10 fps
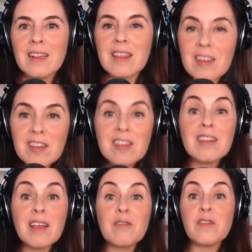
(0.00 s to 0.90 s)
This is
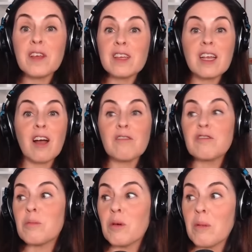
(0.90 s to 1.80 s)
like feeling
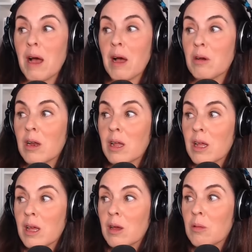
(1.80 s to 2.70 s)
comfortable about
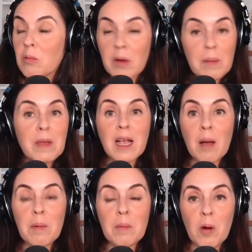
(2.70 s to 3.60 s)
ripping
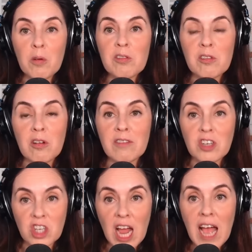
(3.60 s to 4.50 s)
up a poster of a
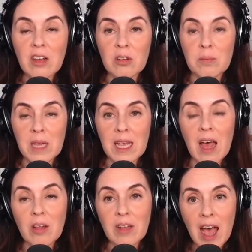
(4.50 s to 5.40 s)
child being
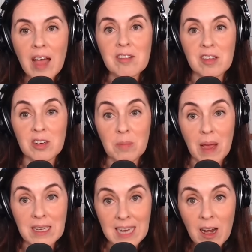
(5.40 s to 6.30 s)
held hostage
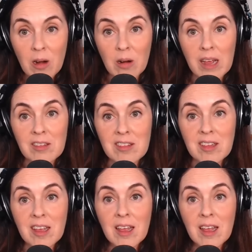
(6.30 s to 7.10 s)
by terrorists.